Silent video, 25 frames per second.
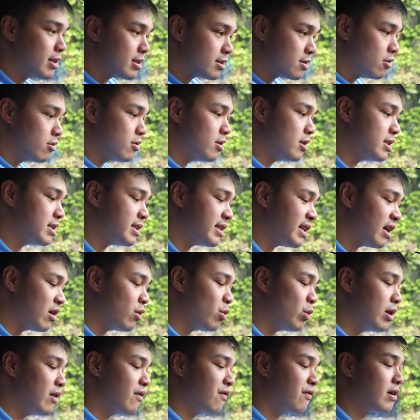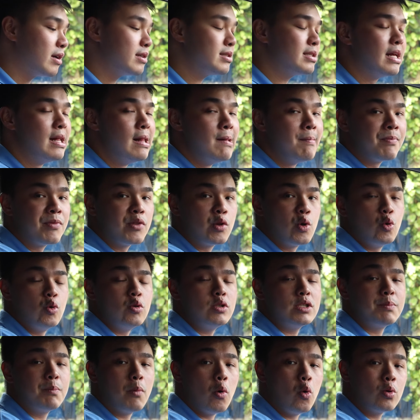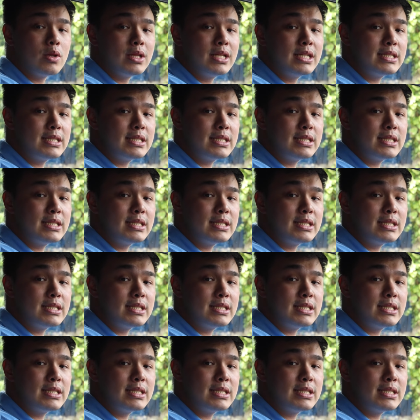Let's go to the steering wheel first. 2-spoke